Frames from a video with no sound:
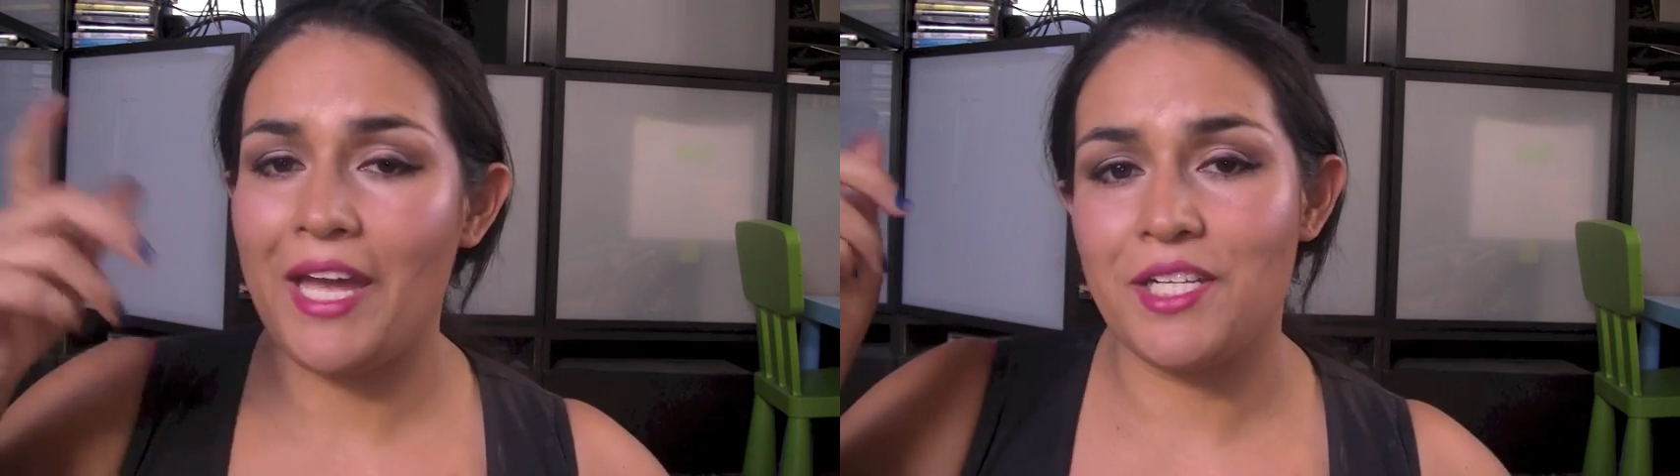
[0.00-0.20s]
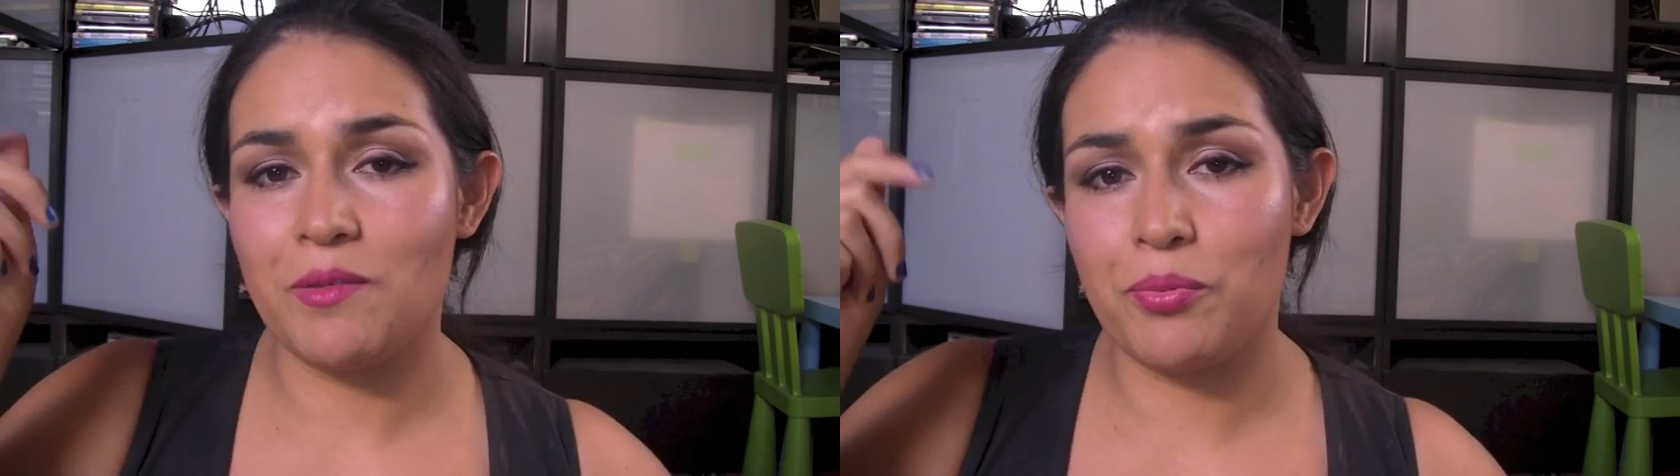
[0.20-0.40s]

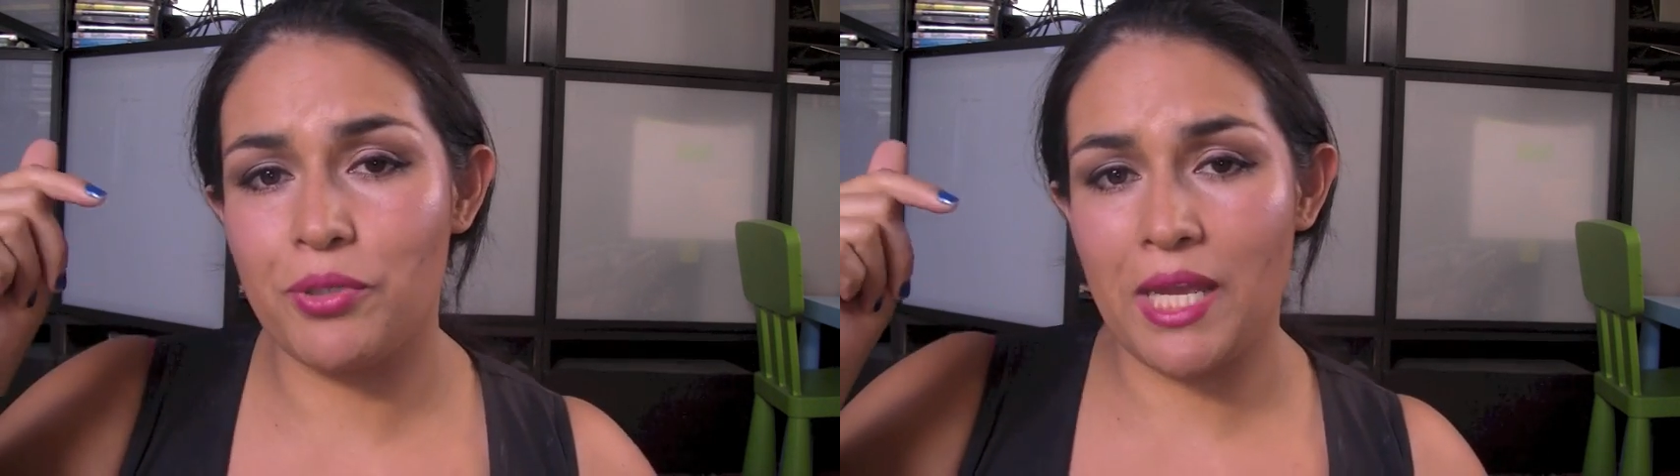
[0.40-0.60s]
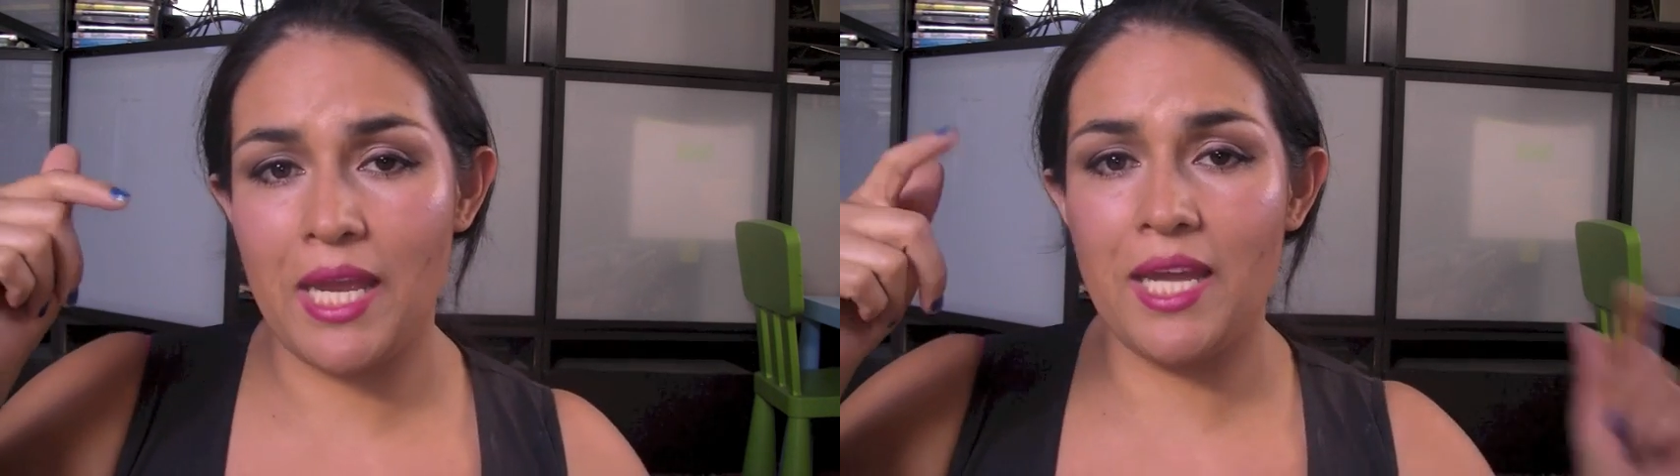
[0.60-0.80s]
and I will
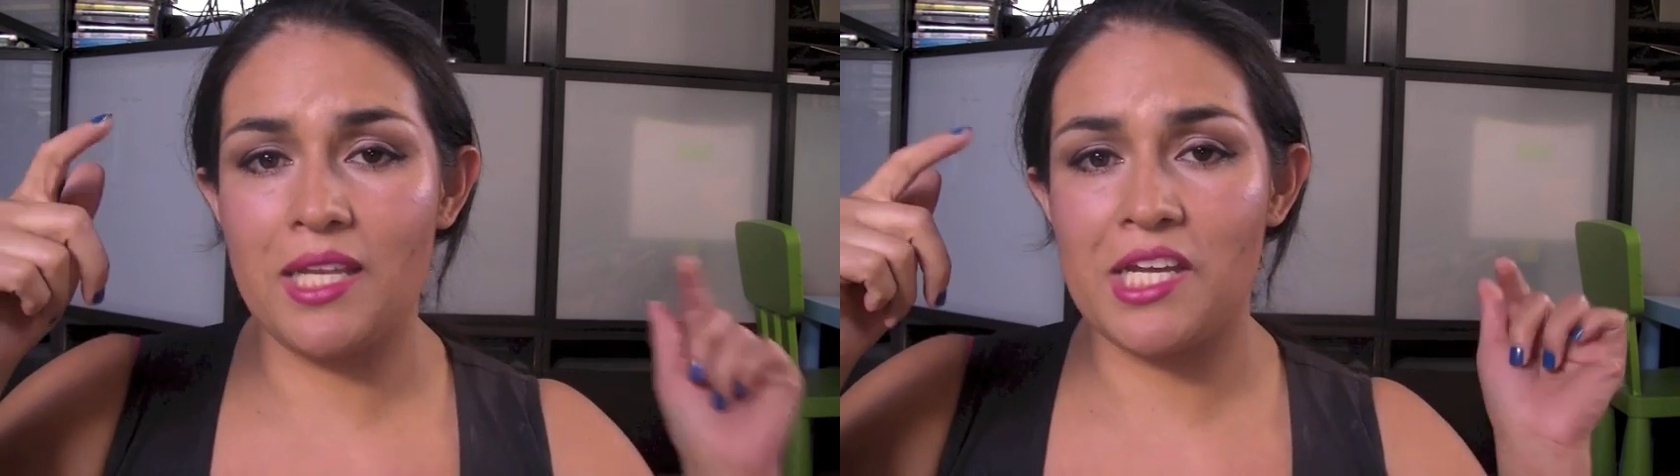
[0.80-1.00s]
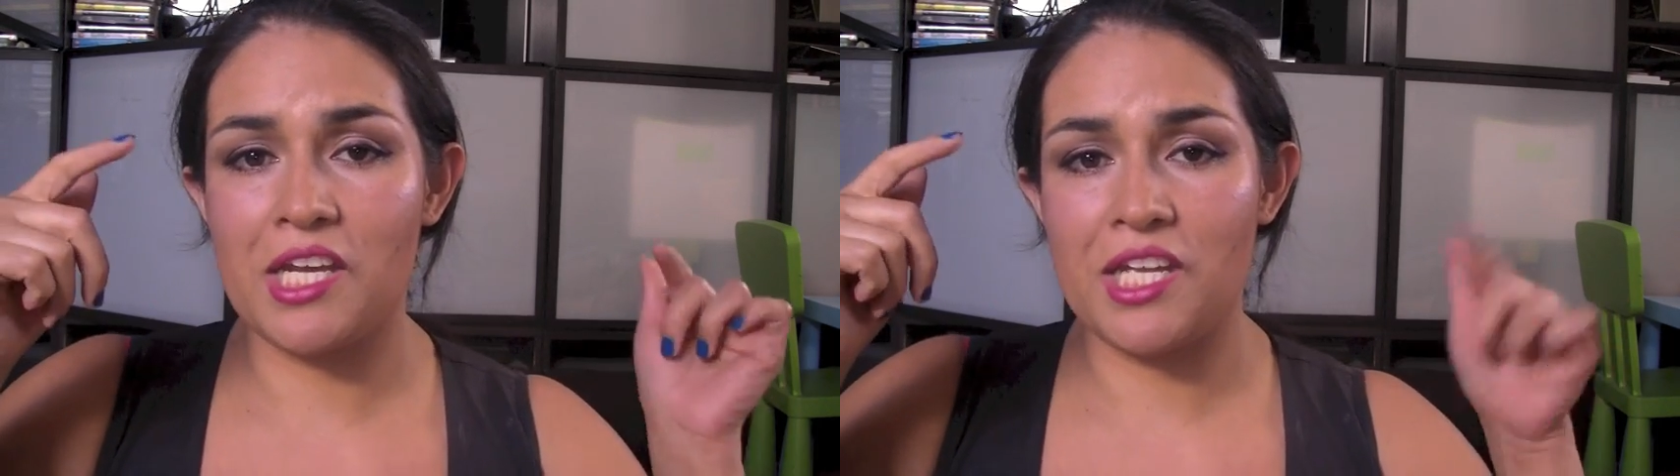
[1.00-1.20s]
put a
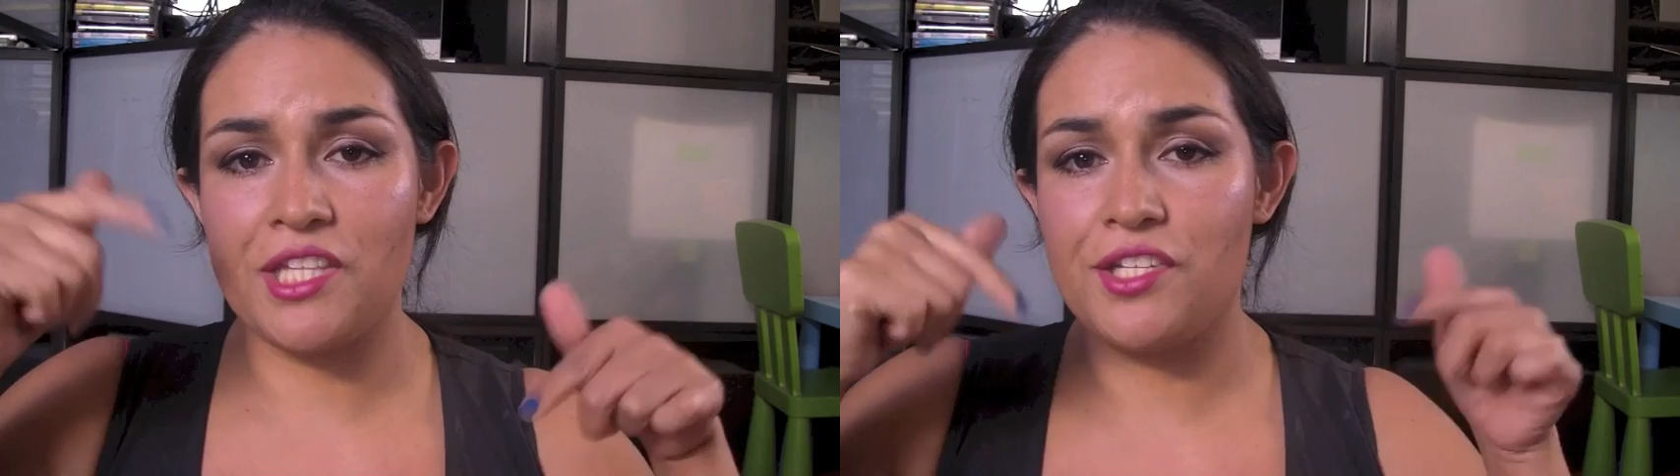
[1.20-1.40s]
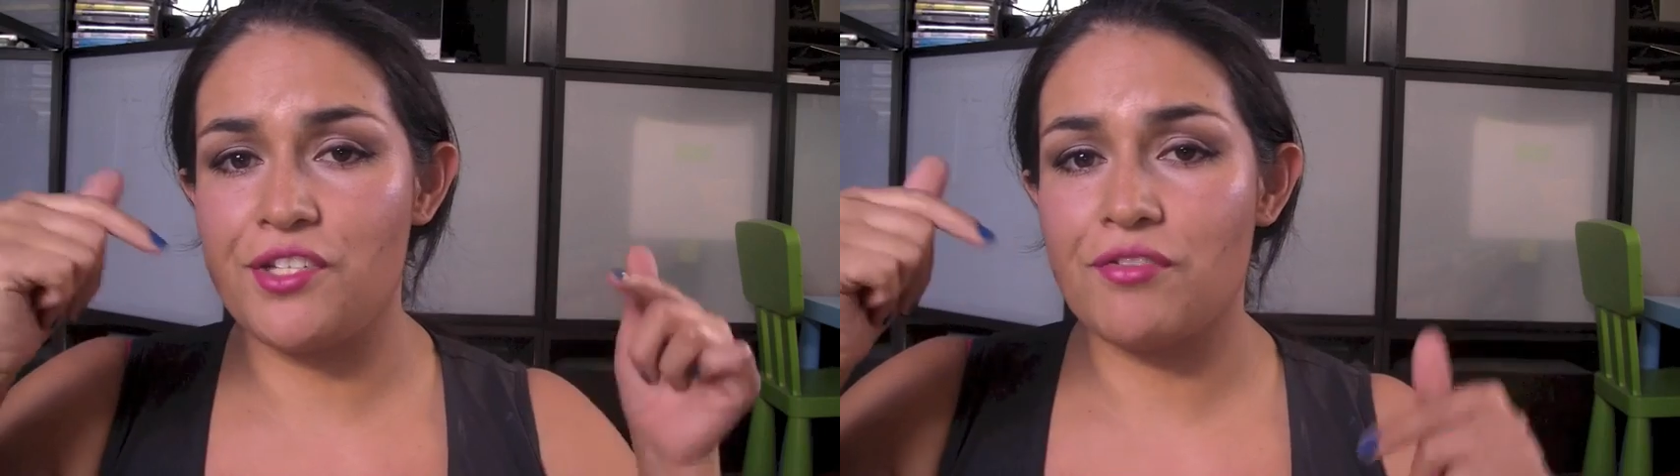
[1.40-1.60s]
link in
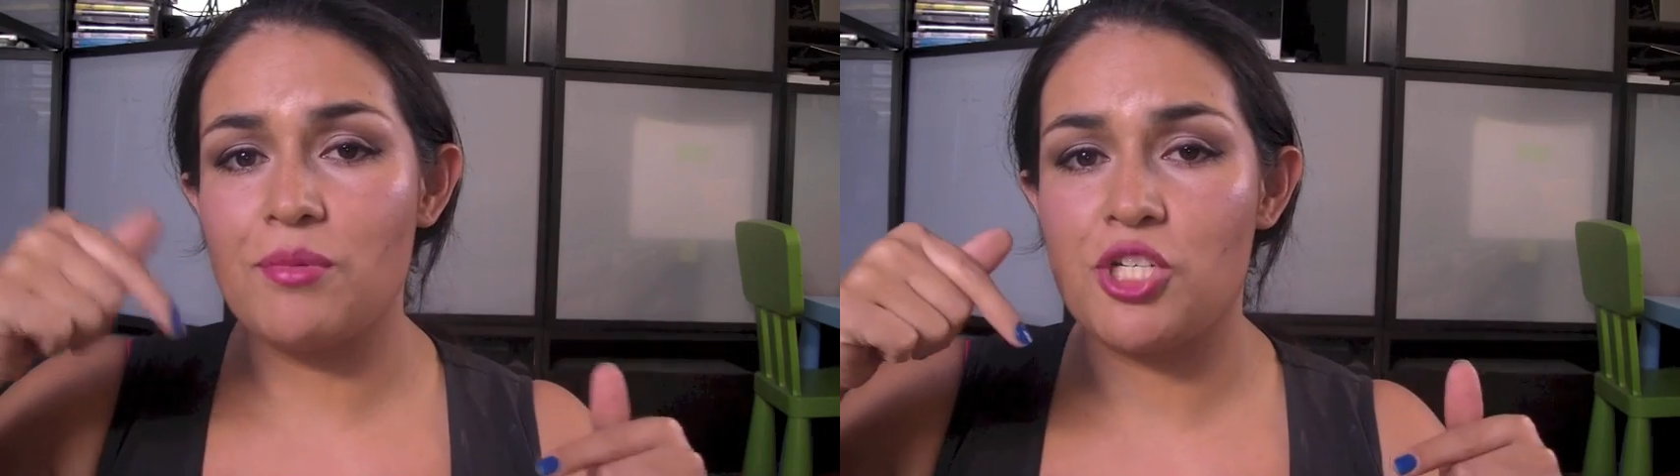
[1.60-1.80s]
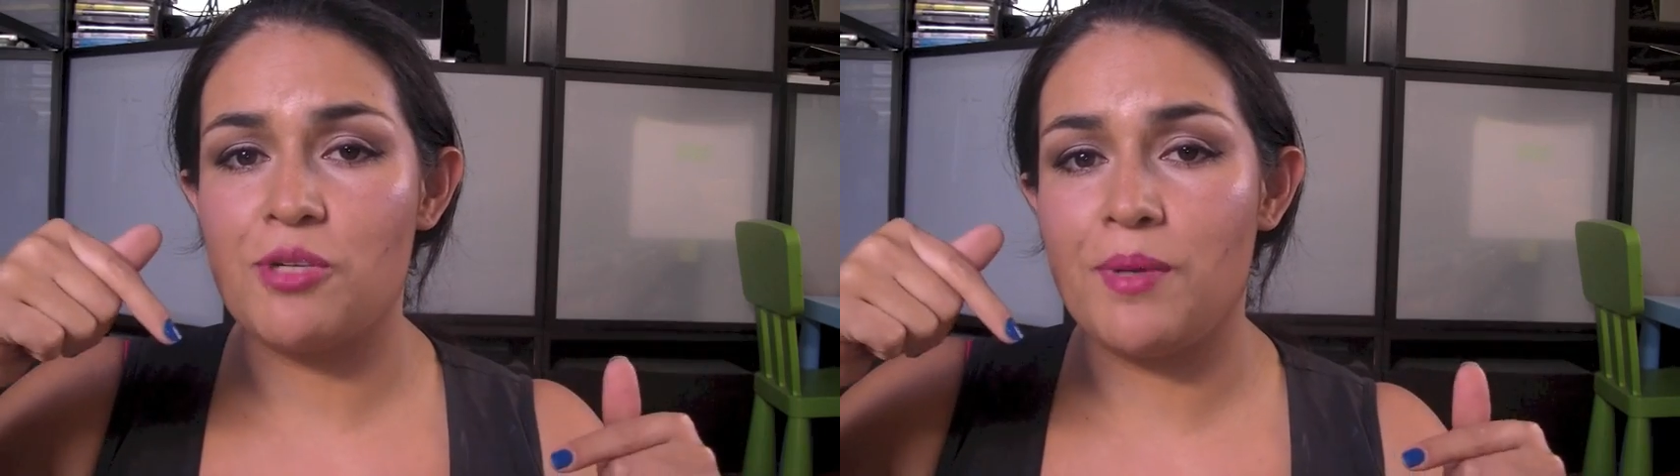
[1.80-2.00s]
the description